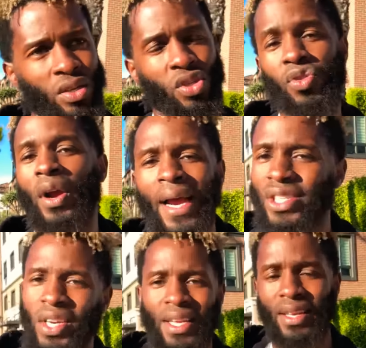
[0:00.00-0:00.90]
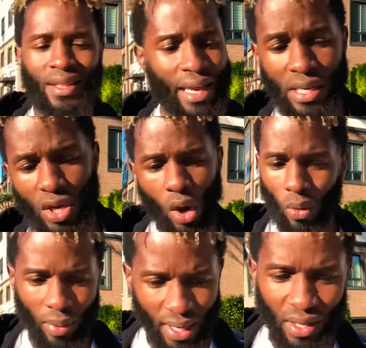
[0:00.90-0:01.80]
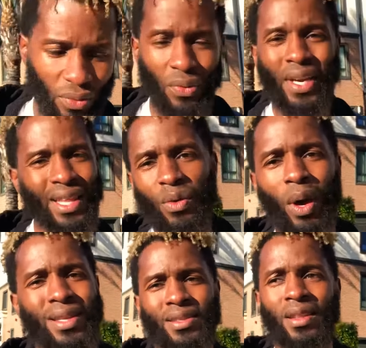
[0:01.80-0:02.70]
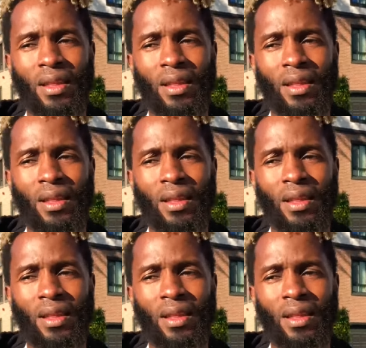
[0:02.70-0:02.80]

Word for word: tragedy that nobody really wanted to